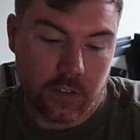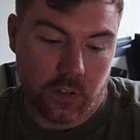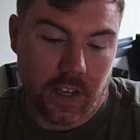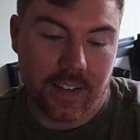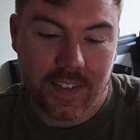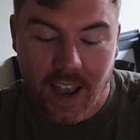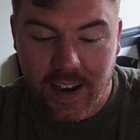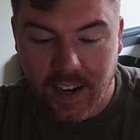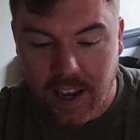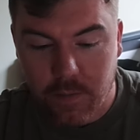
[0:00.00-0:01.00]
So yeah,
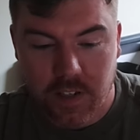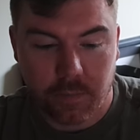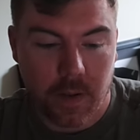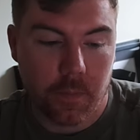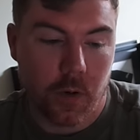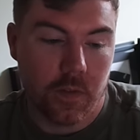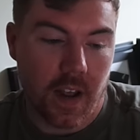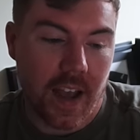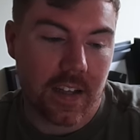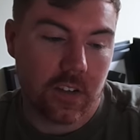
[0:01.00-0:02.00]
10 games have been moved,
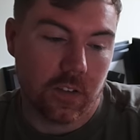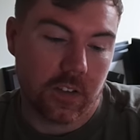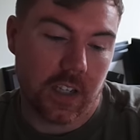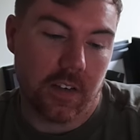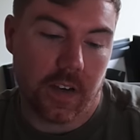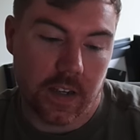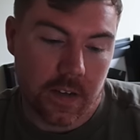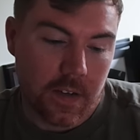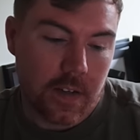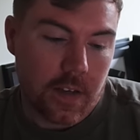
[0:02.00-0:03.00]
8 on TV,
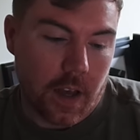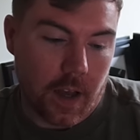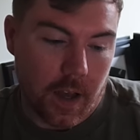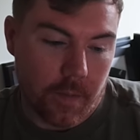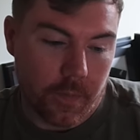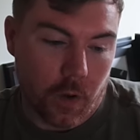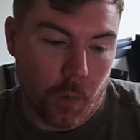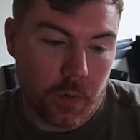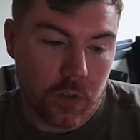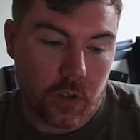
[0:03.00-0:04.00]

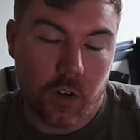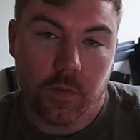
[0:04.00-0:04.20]
up until